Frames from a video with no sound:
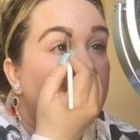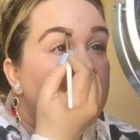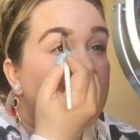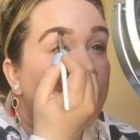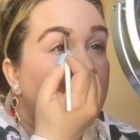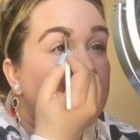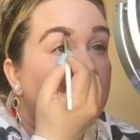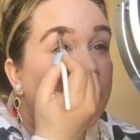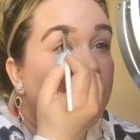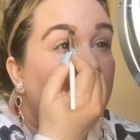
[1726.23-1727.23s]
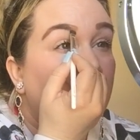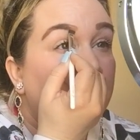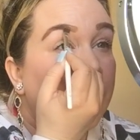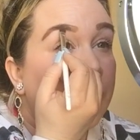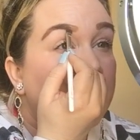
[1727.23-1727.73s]
So my daughter
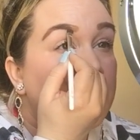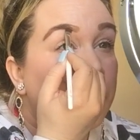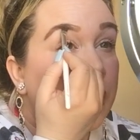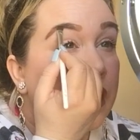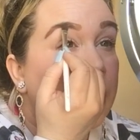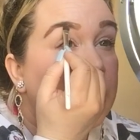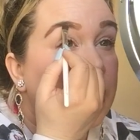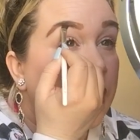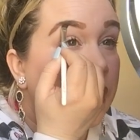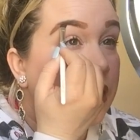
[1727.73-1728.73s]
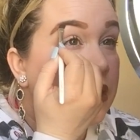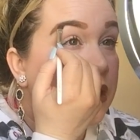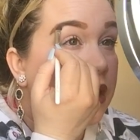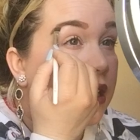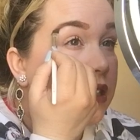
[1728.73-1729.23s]
Abigail is really excited because
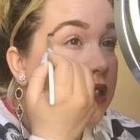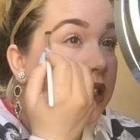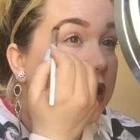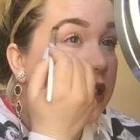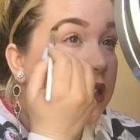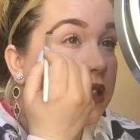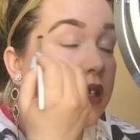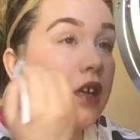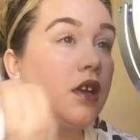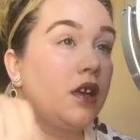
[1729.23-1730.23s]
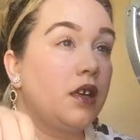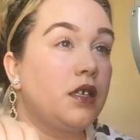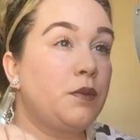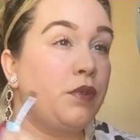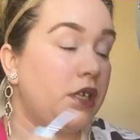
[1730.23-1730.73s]
tonight she is
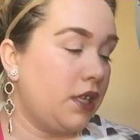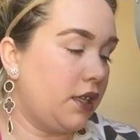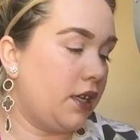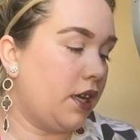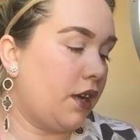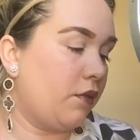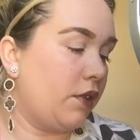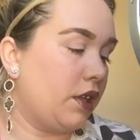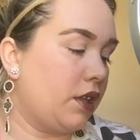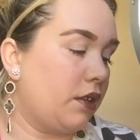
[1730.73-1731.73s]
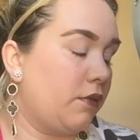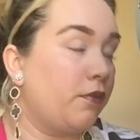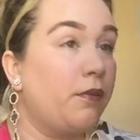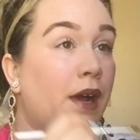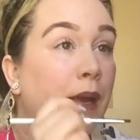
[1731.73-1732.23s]
spending the night with
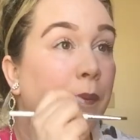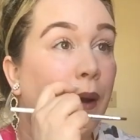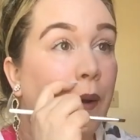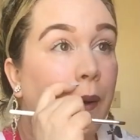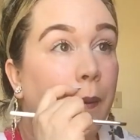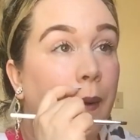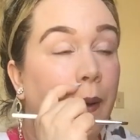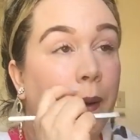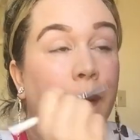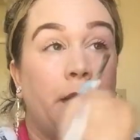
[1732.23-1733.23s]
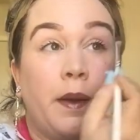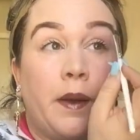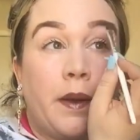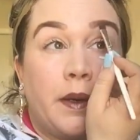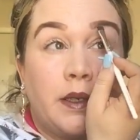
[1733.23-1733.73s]
my mom.
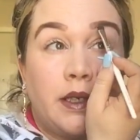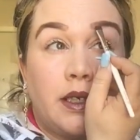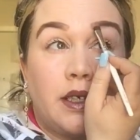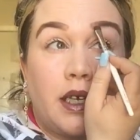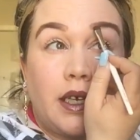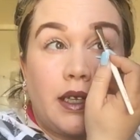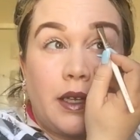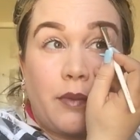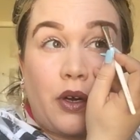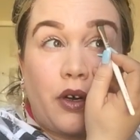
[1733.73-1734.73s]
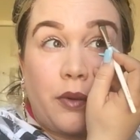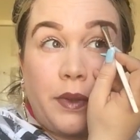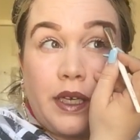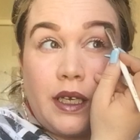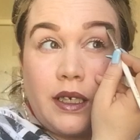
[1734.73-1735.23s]
She's getting them
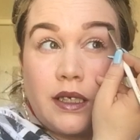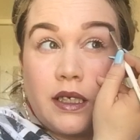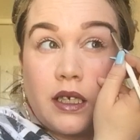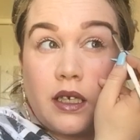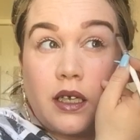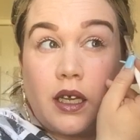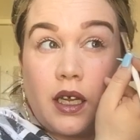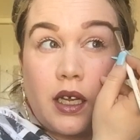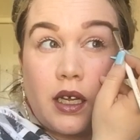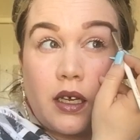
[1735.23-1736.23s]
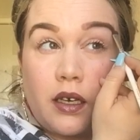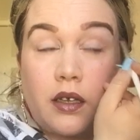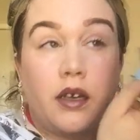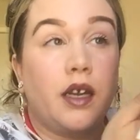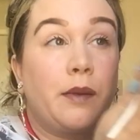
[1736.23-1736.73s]
Arby's,
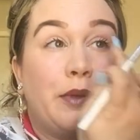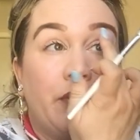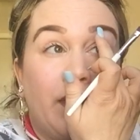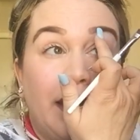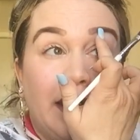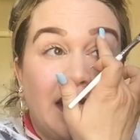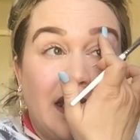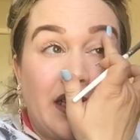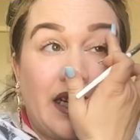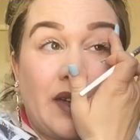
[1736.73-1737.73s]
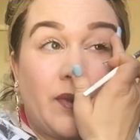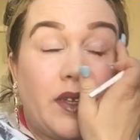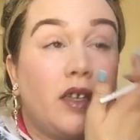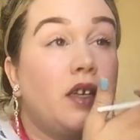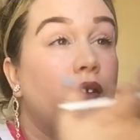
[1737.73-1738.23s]
and they're getting movies, and they're going to have a
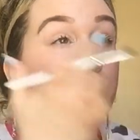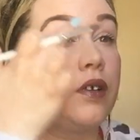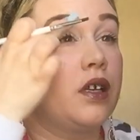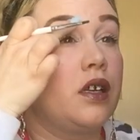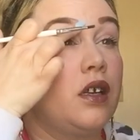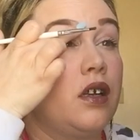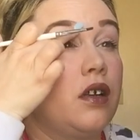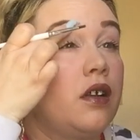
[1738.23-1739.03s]
lot of fun.